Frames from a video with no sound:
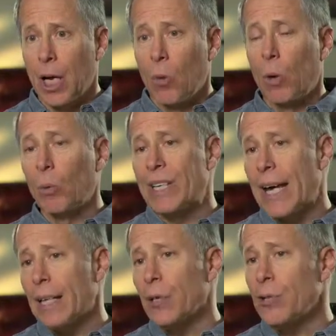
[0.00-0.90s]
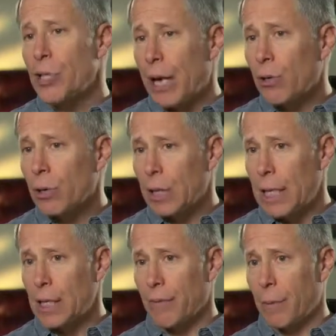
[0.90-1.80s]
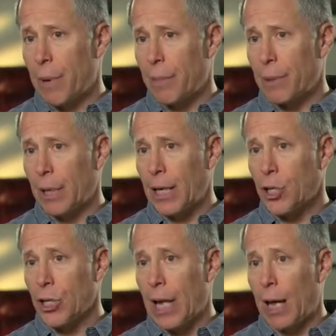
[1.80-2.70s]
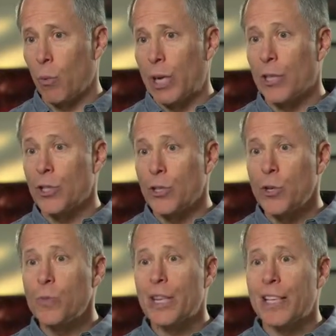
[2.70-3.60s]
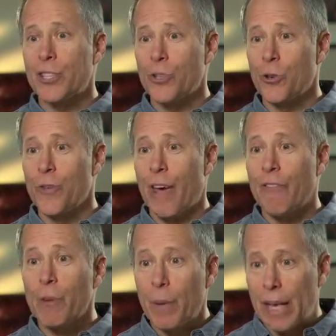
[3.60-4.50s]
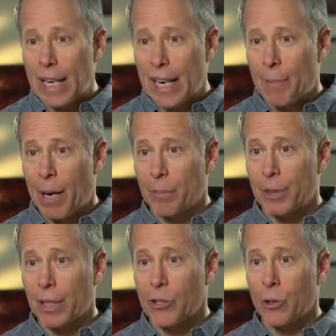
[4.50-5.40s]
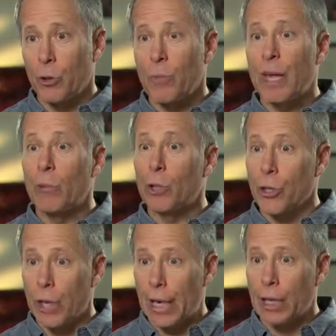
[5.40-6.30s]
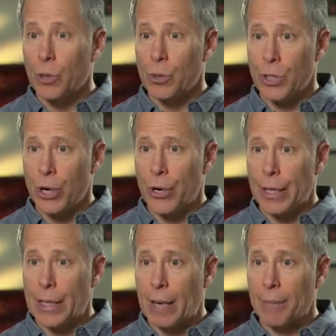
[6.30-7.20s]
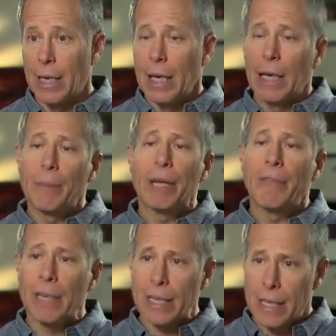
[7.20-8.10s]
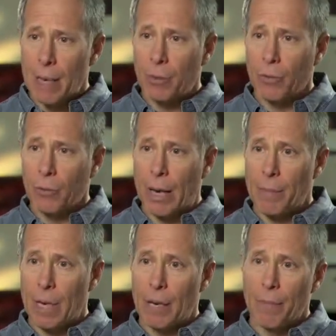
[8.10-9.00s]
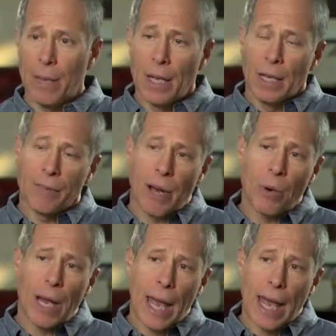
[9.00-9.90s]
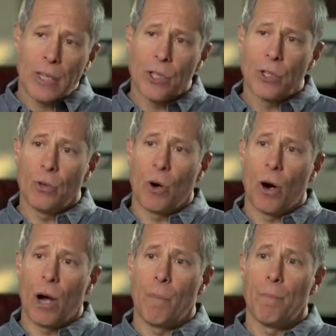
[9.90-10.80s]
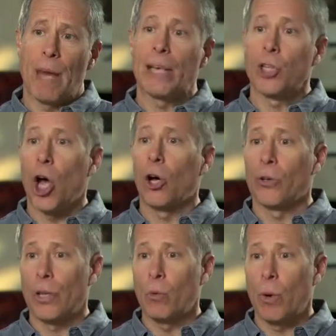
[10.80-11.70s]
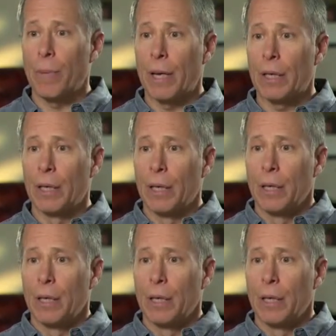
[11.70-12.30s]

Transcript: When we take those general needs of a population and we assume that it's true of everybody in that population group, then we're turning into a stereotype. Let me give you an example of what I mean. If I were to ask you, are men taller than women?